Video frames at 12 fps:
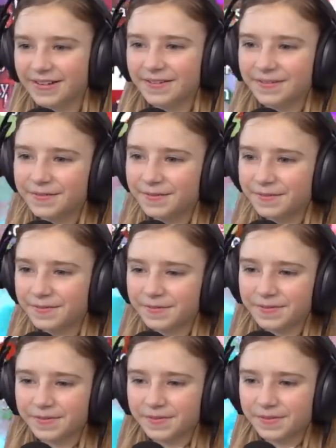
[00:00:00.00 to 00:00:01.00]

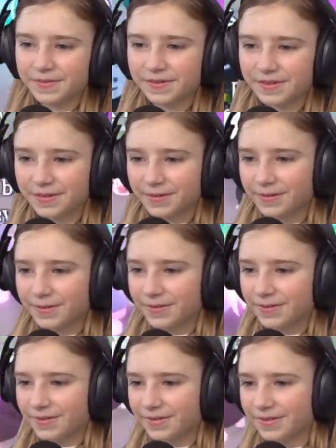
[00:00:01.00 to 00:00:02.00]

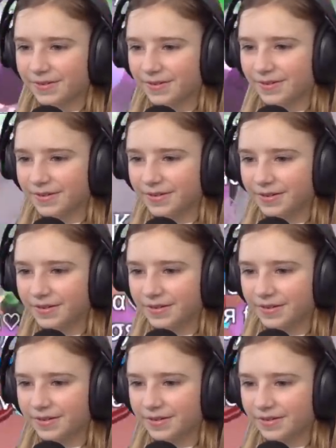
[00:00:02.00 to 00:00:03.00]
(silent)